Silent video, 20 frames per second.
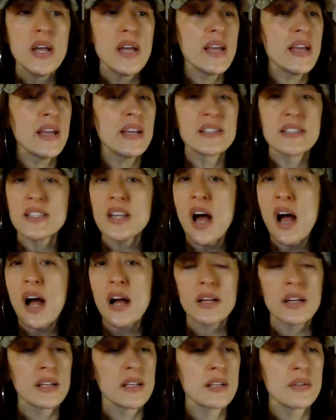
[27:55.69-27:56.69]
It's
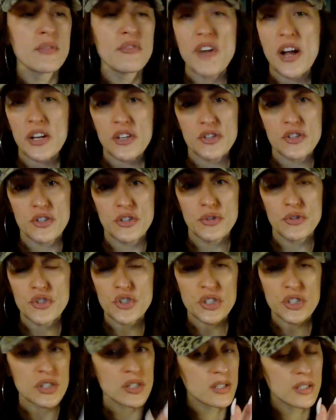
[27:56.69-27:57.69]
not going to affect you.
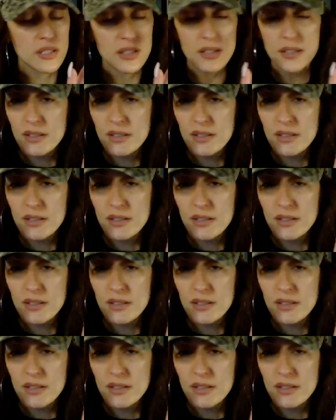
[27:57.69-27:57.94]
Just